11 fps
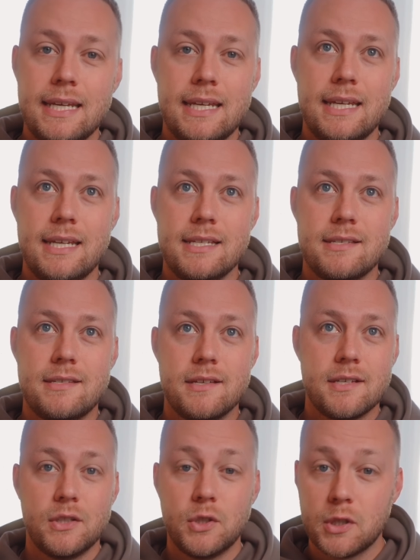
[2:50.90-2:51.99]
is does
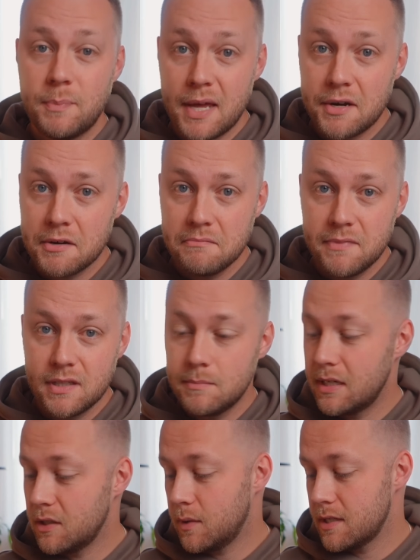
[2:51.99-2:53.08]
it look better than the
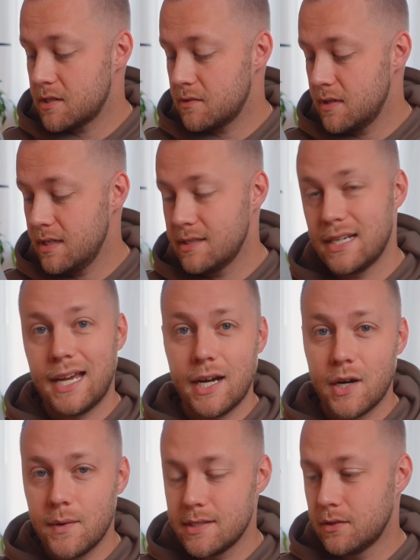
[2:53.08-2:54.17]
Meta Quest three? Is it
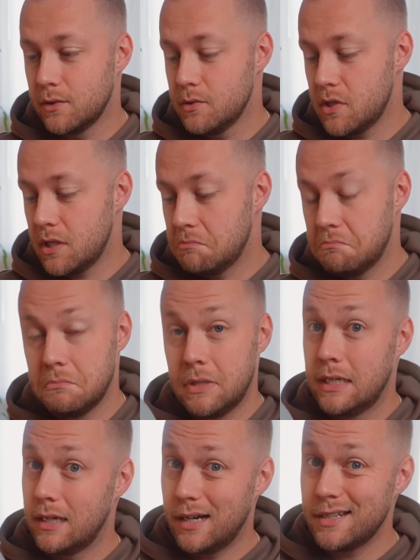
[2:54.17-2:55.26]
higher resolution?
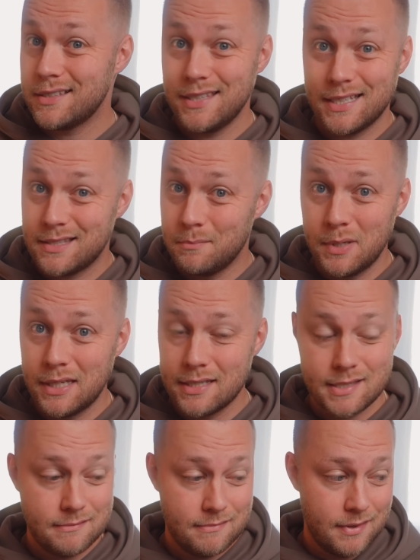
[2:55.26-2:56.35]
Honestly, that's the
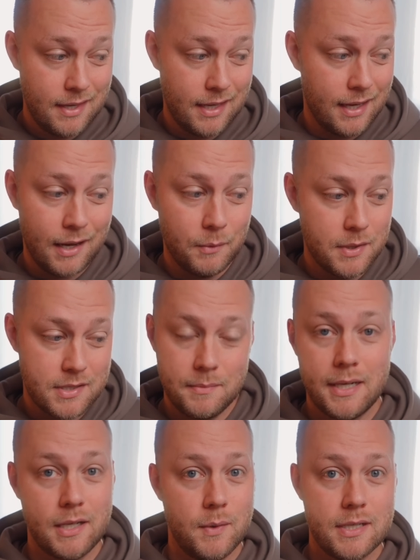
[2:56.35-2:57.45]
biggest thing I wish the
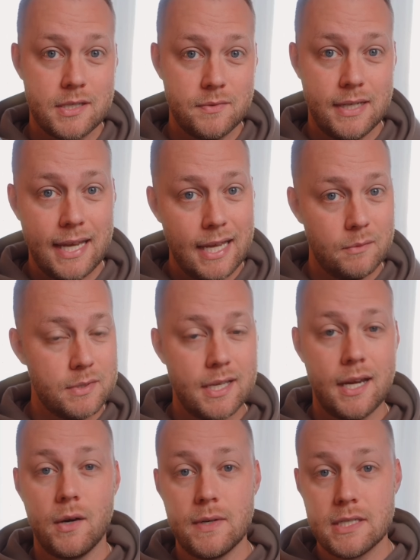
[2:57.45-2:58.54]
Meta Quest three had, was
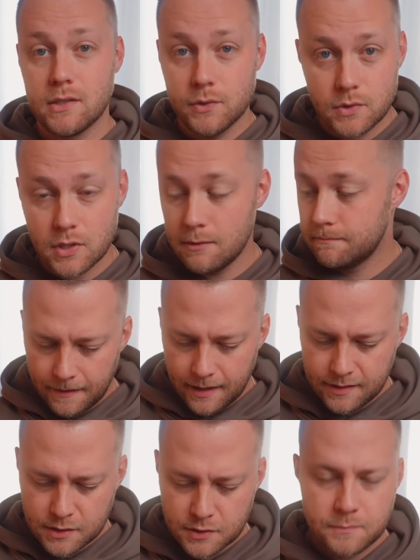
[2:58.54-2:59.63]
higher resolution.
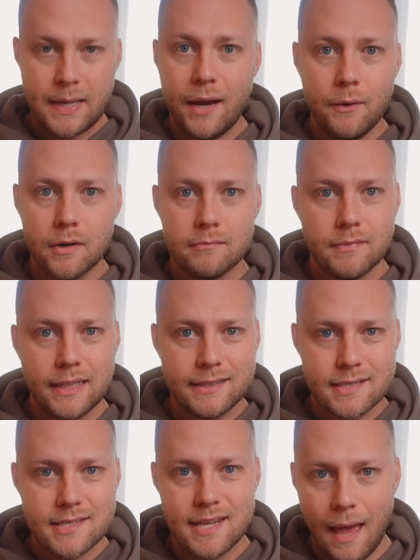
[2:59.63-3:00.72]
And then just power, like
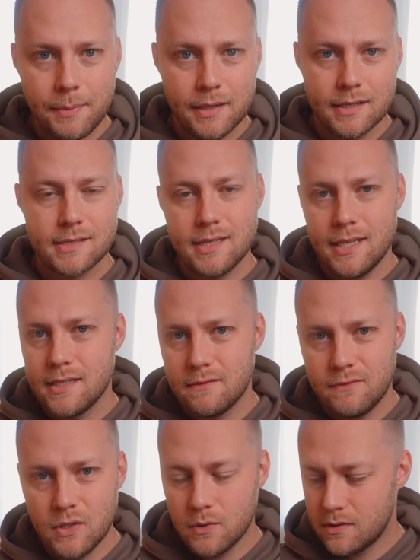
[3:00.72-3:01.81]
the snappiness, the ease
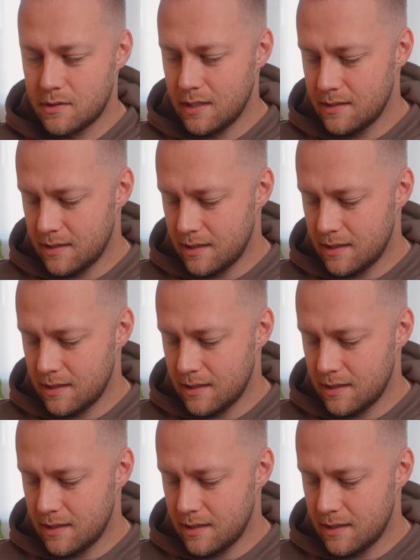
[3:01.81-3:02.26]
of use. Is